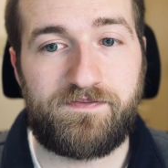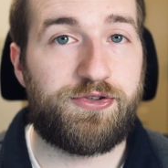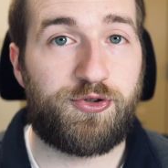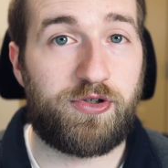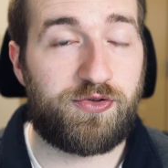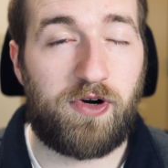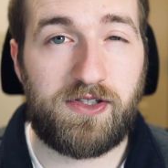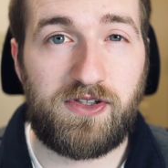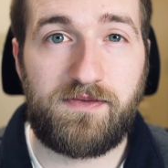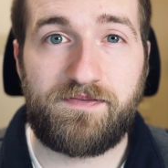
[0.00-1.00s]
George
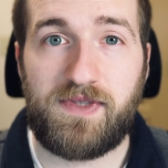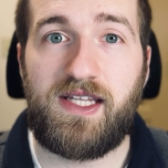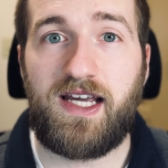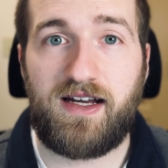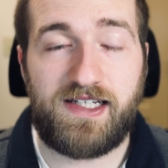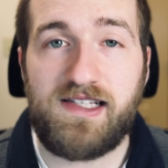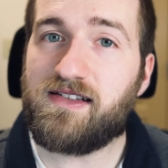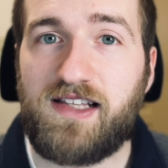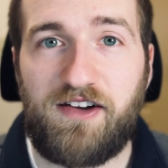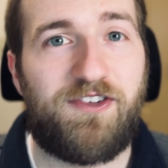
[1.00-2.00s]
Russell, yeah, he's
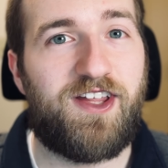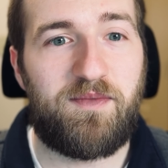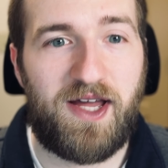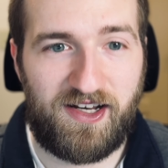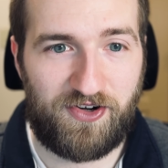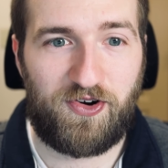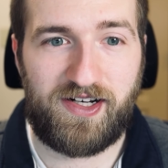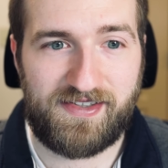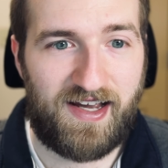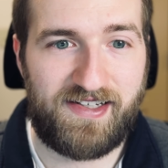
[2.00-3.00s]
definitely been
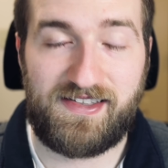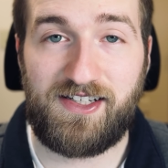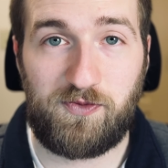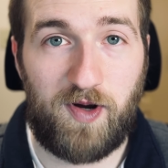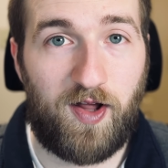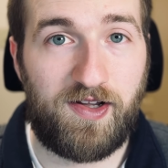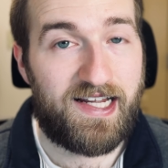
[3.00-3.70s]
criticized as well.